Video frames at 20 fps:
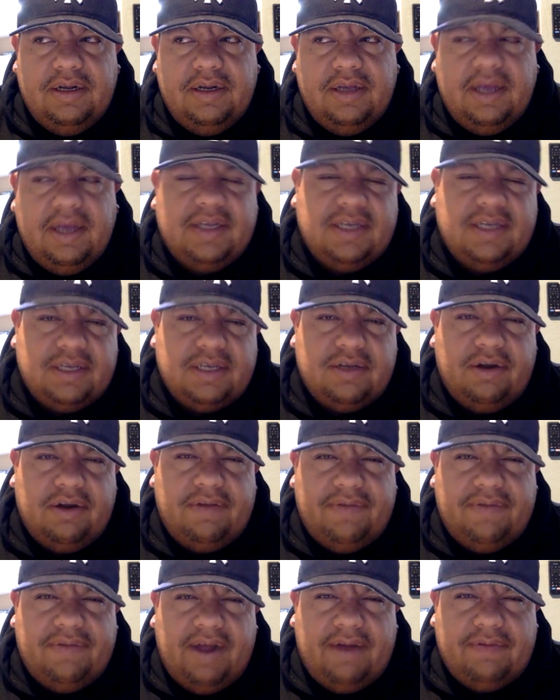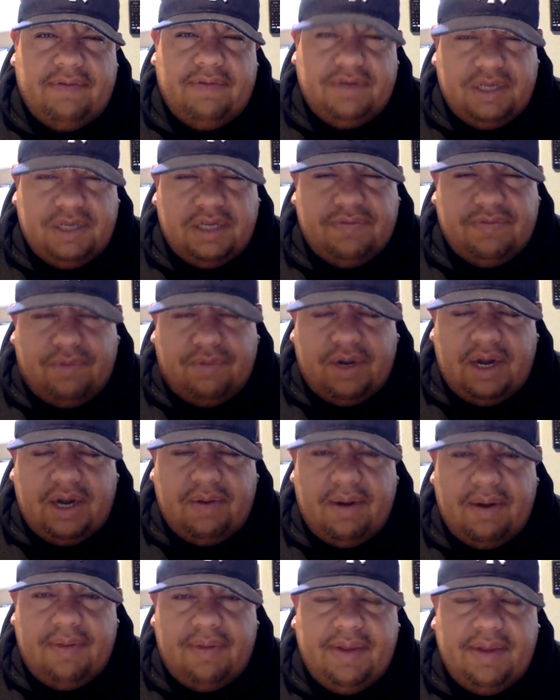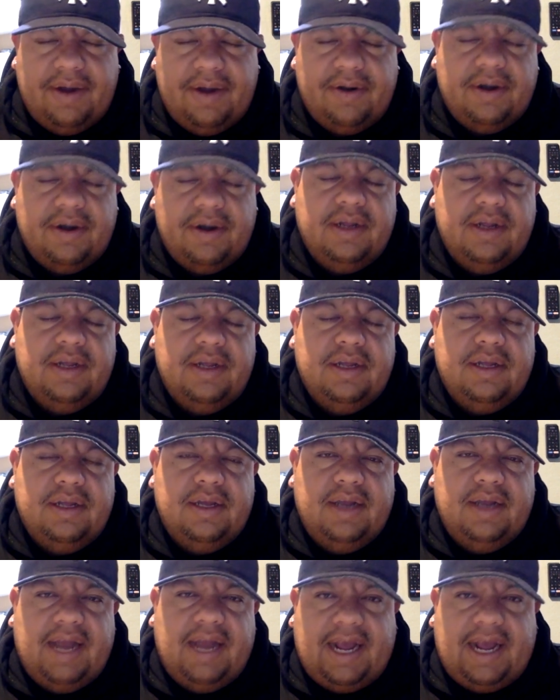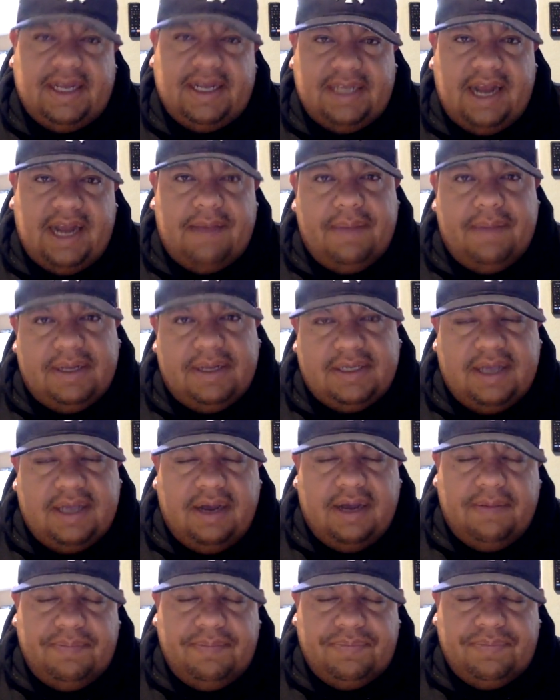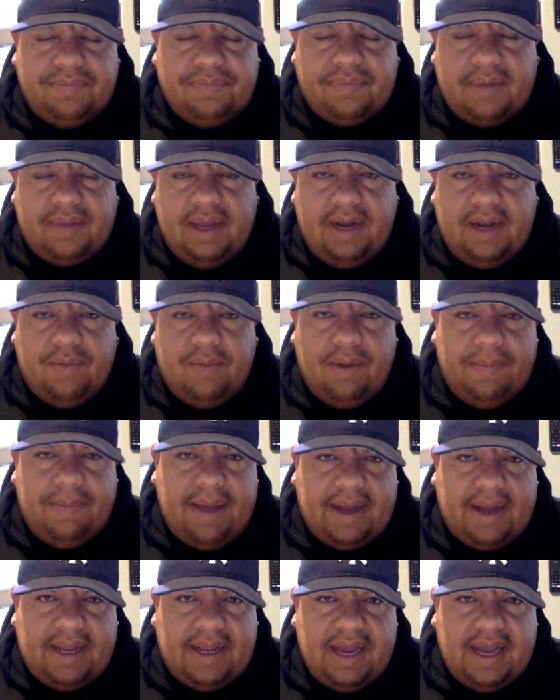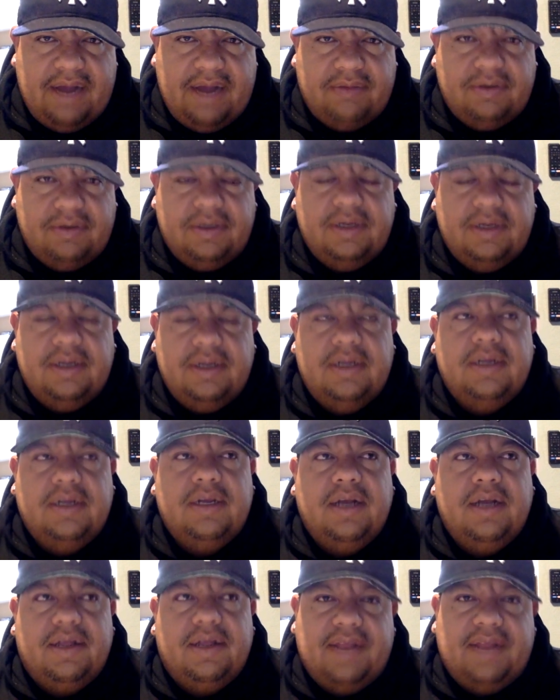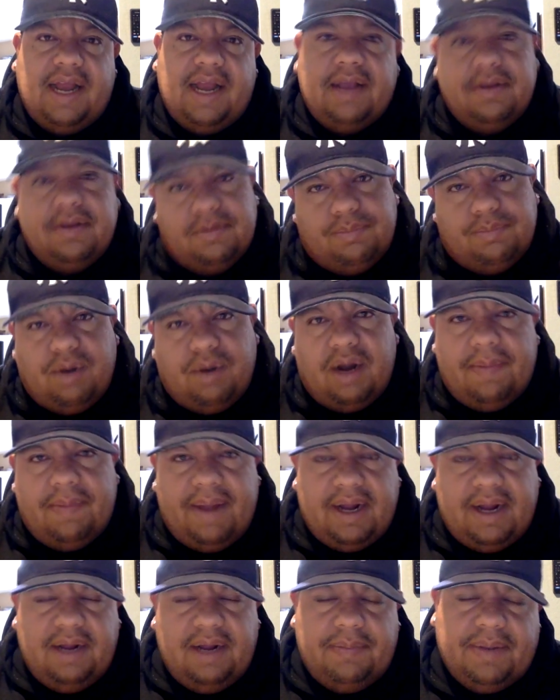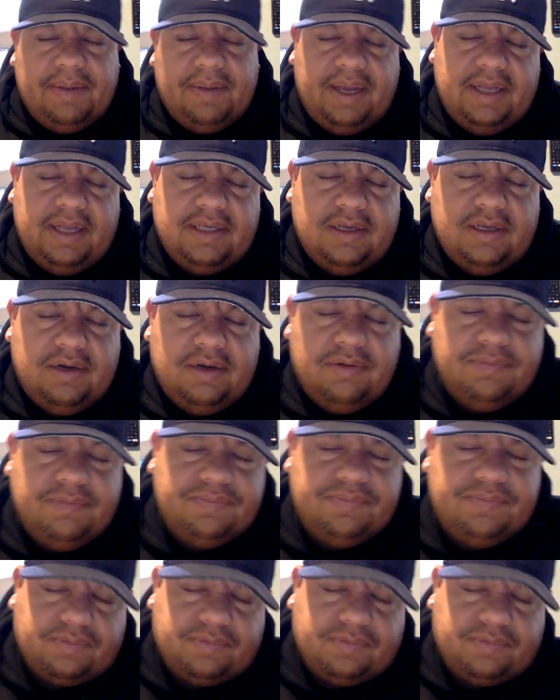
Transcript: Yeah, 635 or 640 around there. And like I said, I messed up and it went back down and then I brought it back up again. So